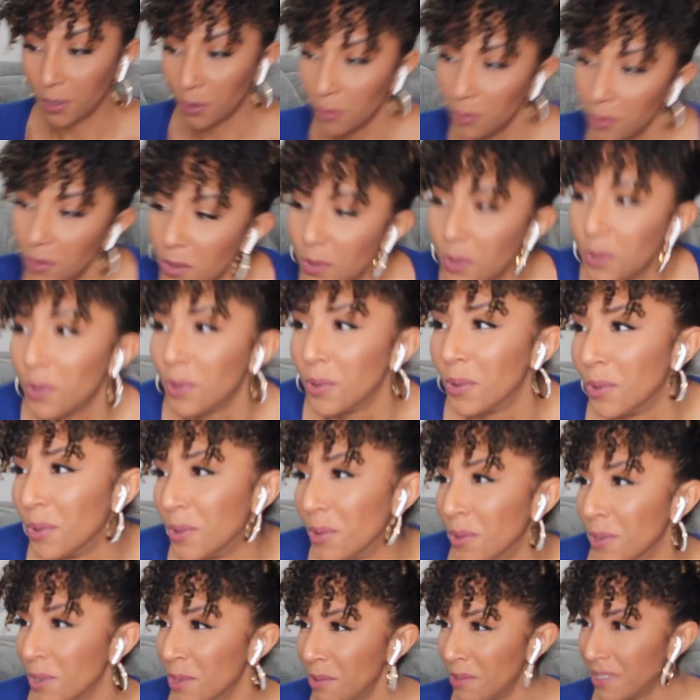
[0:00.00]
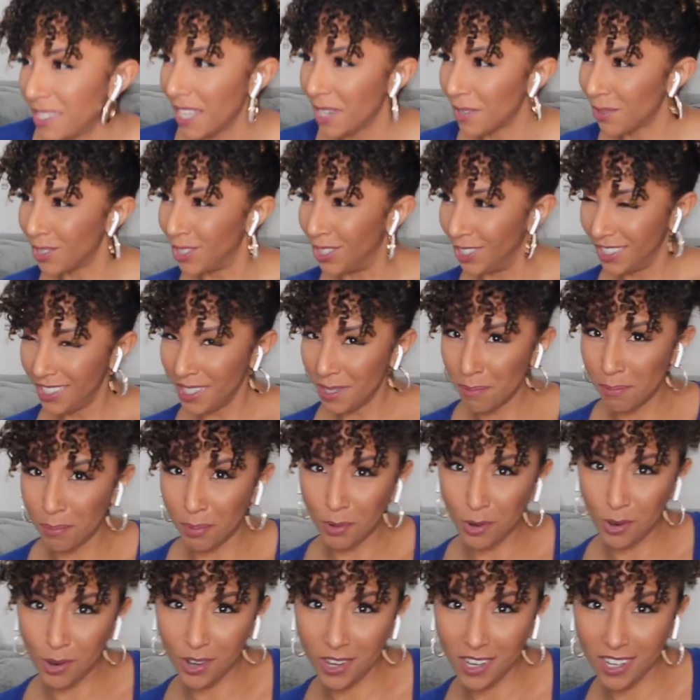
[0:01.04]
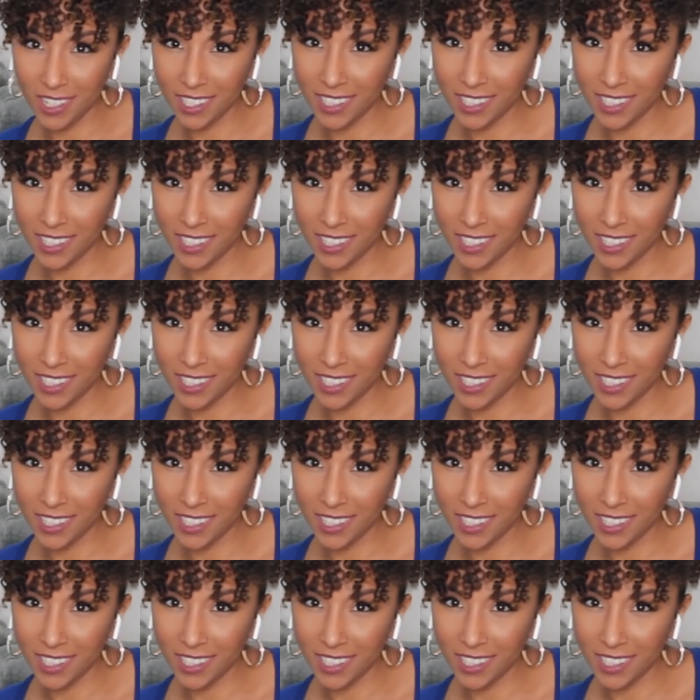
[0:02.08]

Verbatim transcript: Ooh, you sound good, boy